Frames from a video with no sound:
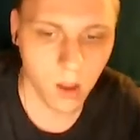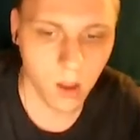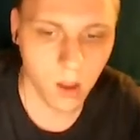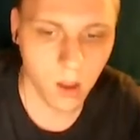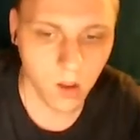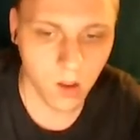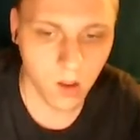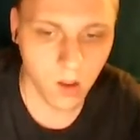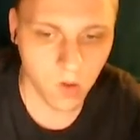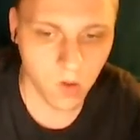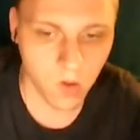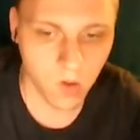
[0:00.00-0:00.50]

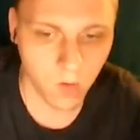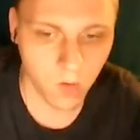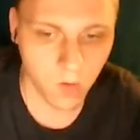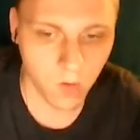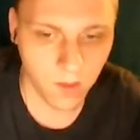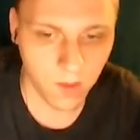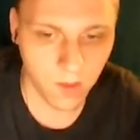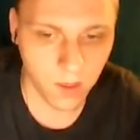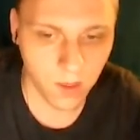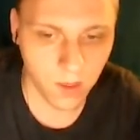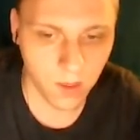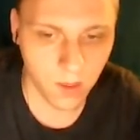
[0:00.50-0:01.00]
So
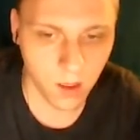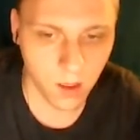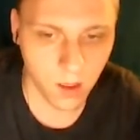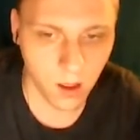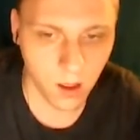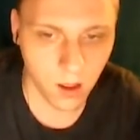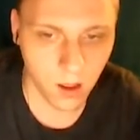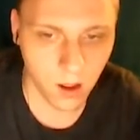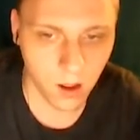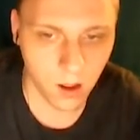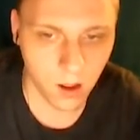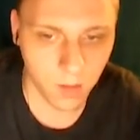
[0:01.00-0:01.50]
the
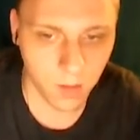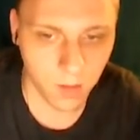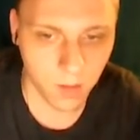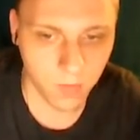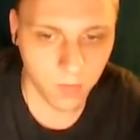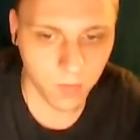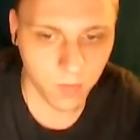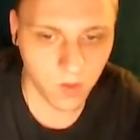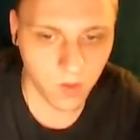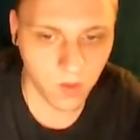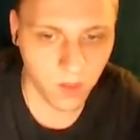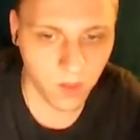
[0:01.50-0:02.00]

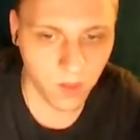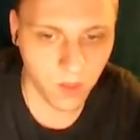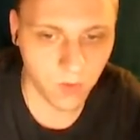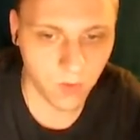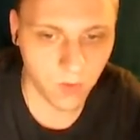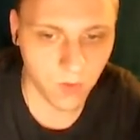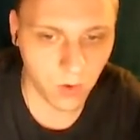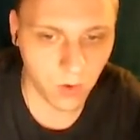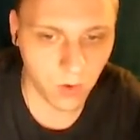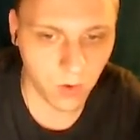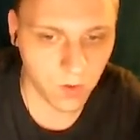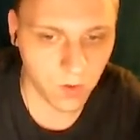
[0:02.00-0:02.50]

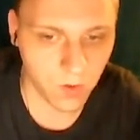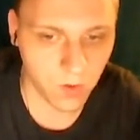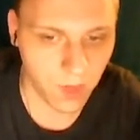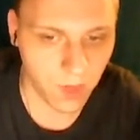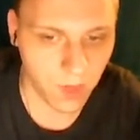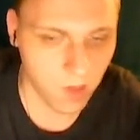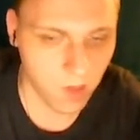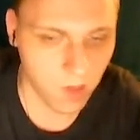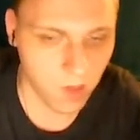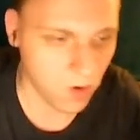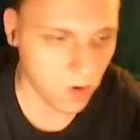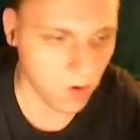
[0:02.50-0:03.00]
default case
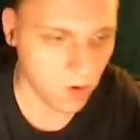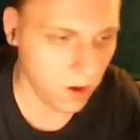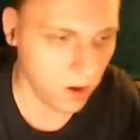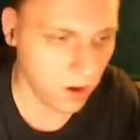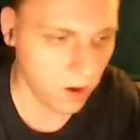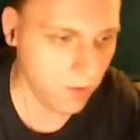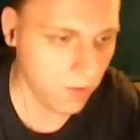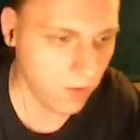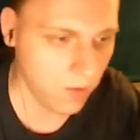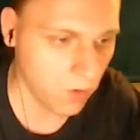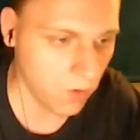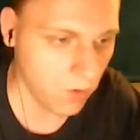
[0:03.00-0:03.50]
or the
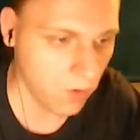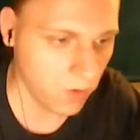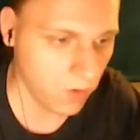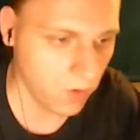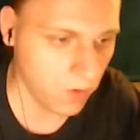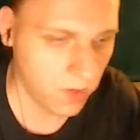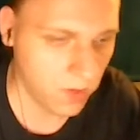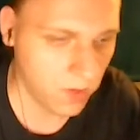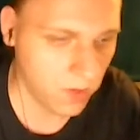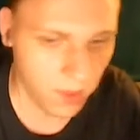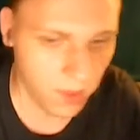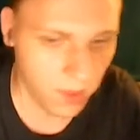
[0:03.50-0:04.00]
default
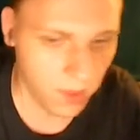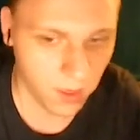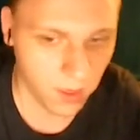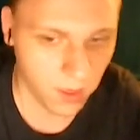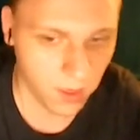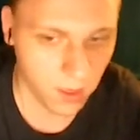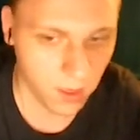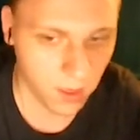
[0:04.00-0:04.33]
key